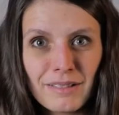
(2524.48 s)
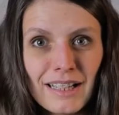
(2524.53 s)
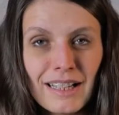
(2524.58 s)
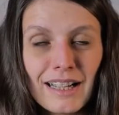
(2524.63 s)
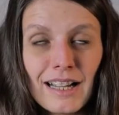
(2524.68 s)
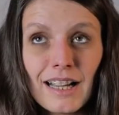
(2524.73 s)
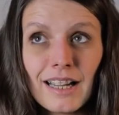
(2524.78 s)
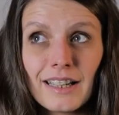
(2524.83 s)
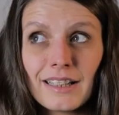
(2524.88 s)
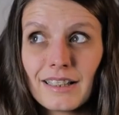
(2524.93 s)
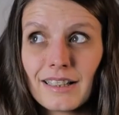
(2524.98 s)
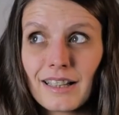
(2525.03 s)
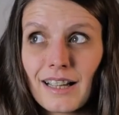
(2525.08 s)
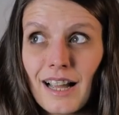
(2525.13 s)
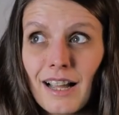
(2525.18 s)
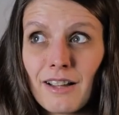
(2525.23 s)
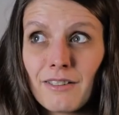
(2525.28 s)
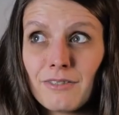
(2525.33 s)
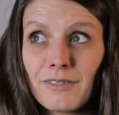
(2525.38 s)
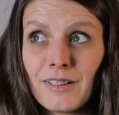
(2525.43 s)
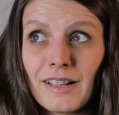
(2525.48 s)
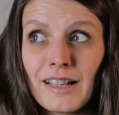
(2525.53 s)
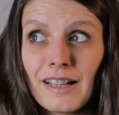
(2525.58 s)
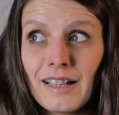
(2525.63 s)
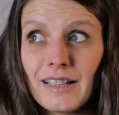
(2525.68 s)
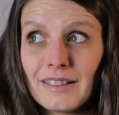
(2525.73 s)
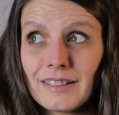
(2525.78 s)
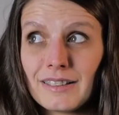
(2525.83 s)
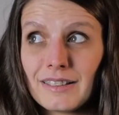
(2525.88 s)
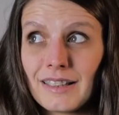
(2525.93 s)
God, I
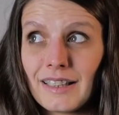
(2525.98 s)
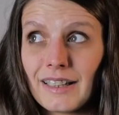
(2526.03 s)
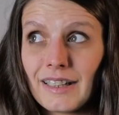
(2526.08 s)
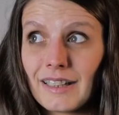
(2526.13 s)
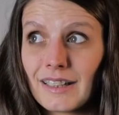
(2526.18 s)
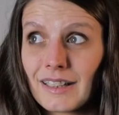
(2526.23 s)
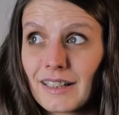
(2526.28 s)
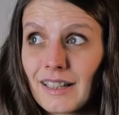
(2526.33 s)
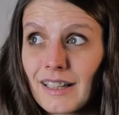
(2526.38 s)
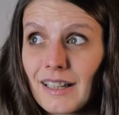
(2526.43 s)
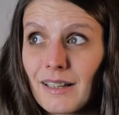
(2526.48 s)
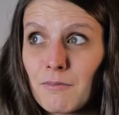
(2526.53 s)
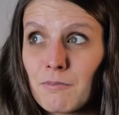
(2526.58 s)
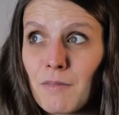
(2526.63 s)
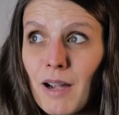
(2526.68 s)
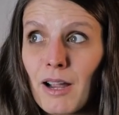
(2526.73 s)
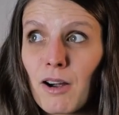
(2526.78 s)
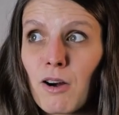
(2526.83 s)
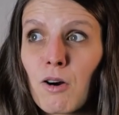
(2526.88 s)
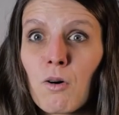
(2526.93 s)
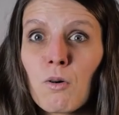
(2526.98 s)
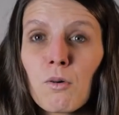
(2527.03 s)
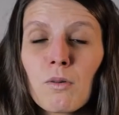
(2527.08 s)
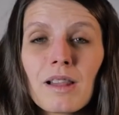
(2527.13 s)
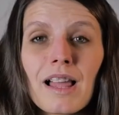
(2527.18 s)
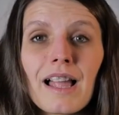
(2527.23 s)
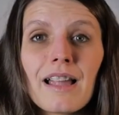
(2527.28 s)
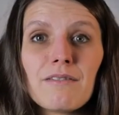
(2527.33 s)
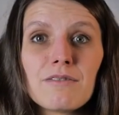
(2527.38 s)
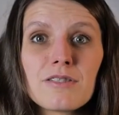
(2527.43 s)
felt like my whole
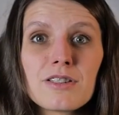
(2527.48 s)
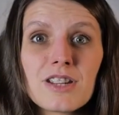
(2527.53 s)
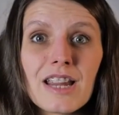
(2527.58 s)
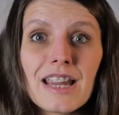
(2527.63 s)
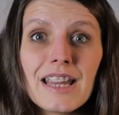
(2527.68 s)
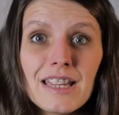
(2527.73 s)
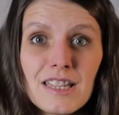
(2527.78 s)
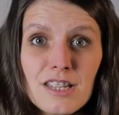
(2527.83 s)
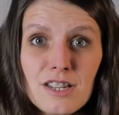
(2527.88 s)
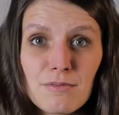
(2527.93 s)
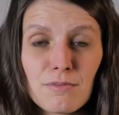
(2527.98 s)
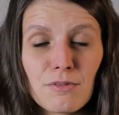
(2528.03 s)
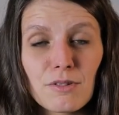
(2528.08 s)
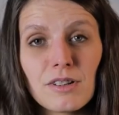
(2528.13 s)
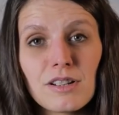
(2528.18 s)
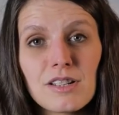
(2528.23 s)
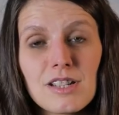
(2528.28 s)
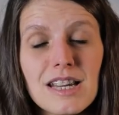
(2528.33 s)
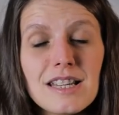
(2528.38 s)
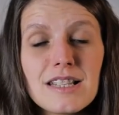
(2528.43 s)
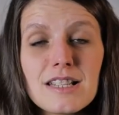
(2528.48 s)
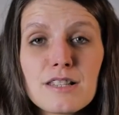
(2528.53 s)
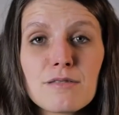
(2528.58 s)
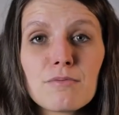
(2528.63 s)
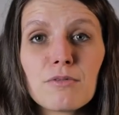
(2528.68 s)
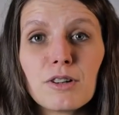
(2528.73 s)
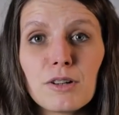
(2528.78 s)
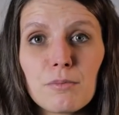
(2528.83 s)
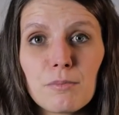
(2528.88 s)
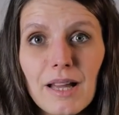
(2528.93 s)
life changed for, changes
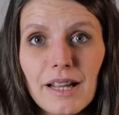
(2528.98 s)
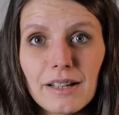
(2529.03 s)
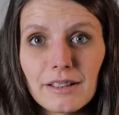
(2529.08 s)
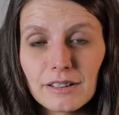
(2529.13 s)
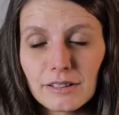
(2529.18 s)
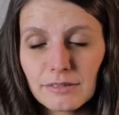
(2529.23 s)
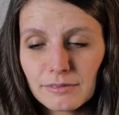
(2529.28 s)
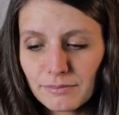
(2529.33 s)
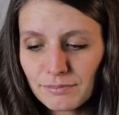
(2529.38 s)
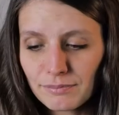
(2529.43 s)
for the better.